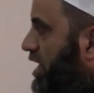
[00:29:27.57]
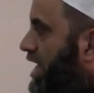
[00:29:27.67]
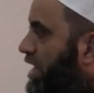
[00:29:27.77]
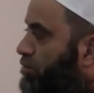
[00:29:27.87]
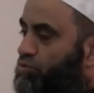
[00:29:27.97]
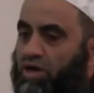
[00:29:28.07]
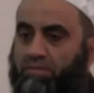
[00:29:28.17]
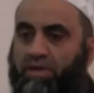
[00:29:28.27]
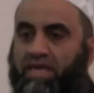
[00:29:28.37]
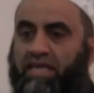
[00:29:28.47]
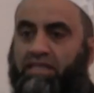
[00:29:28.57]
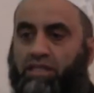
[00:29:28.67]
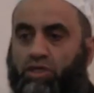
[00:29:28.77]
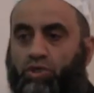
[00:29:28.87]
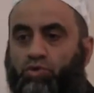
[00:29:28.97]
How do I make
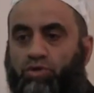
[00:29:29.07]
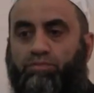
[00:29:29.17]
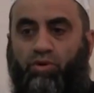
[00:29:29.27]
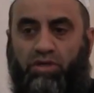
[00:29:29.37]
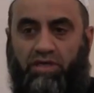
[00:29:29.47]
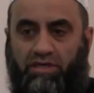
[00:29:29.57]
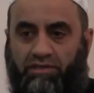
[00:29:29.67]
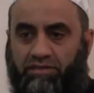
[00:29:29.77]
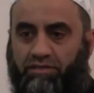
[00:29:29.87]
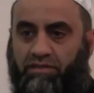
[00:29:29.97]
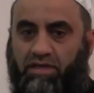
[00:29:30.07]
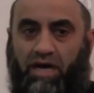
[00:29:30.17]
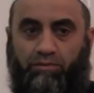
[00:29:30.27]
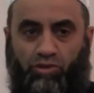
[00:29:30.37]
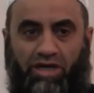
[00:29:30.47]
it your book?
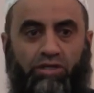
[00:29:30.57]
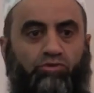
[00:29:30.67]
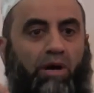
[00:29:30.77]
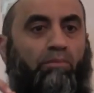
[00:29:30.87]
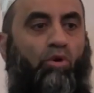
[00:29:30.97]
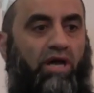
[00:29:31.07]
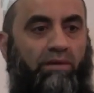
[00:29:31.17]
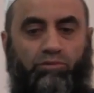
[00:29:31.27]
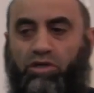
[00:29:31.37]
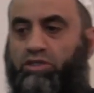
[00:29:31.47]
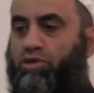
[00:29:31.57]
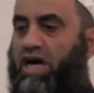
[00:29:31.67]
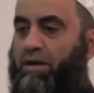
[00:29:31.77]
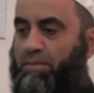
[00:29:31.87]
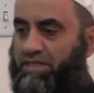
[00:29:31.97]
I'm talking to a boy. I'm talking to
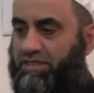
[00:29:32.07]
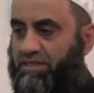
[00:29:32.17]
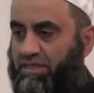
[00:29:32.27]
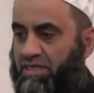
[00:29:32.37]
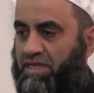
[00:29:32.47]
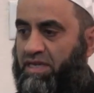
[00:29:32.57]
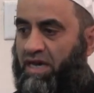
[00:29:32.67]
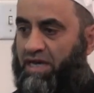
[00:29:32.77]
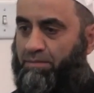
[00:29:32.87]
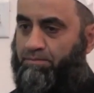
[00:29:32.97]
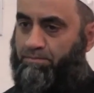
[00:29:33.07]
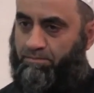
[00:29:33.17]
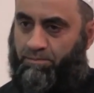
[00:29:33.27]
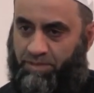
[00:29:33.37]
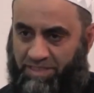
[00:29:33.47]
Ahmed. And I'm
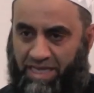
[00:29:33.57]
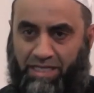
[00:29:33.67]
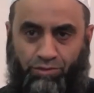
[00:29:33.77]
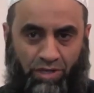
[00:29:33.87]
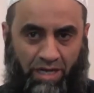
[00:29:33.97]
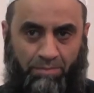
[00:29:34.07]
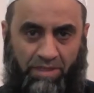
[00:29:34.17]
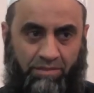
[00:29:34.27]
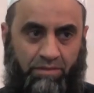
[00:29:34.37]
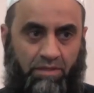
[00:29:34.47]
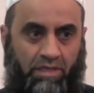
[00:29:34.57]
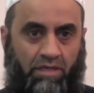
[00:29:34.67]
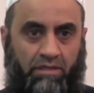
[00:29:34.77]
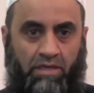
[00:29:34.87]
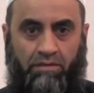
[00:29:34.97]
saying to Ahmed,
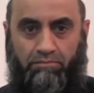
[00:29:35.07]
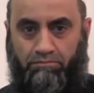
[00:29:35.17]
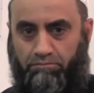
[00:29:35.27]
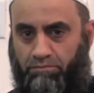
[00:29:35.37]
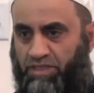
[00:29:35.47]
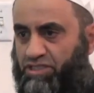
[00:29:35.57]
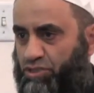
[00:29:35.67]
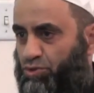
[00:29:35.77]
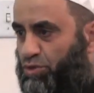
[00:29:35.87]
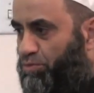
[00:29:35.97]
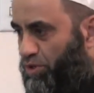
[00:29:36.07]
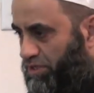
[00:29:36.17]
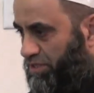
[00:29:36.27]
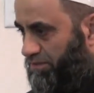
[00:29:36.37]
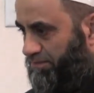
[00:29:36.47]
this is your book.